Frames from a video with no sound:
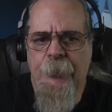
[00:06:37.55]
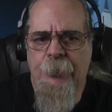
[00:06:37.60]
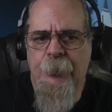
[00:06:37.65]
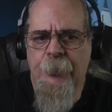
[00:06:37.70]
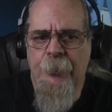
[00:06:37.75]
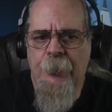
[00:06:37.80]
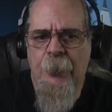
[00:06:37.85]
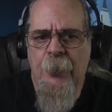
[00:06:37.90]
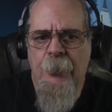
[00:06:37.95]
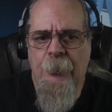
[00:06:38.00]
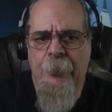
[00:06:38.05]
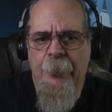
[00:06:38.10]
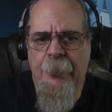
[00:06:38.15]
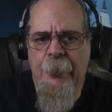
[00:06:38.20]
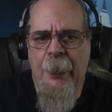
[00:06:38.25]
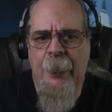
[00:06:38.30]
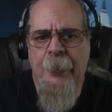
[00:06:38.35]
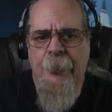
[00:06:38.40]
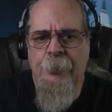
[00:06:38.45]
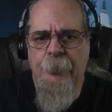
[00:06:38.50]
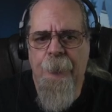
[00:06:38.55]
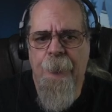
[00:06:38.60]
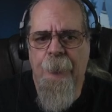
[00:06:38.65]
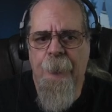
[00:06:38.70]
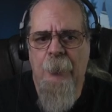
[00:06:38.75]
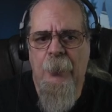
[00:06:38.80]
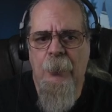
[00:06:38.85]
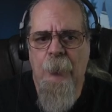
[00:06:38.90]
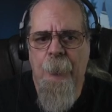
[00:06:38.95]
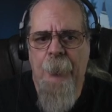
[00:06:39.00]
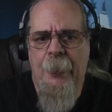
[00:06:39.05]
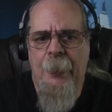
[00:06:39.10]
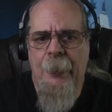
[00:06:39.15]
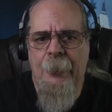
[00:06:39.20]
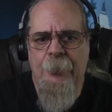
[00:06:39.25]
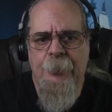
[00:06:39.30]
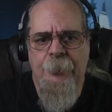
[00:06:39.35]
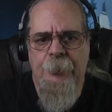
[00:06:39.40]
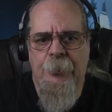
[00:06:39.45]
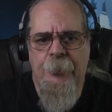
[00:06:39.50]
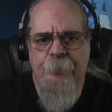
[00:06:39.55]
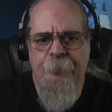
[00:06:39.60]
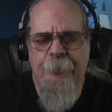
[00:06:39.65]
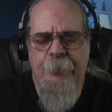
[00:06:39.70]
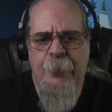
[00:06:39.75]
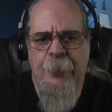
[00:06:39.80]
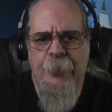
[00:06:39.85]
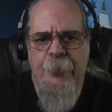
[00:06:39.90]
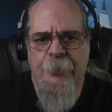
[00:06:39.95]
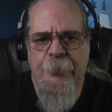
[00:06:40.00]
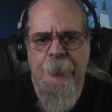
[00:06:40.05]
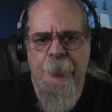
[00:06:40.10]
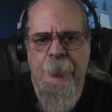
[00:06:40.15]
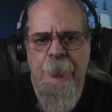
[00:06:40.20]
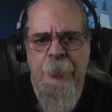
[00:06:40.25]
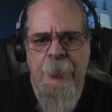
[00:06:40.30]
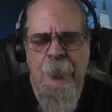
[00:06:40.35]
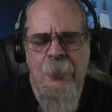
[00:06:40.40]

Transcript: should know to gain your remote pilot certification.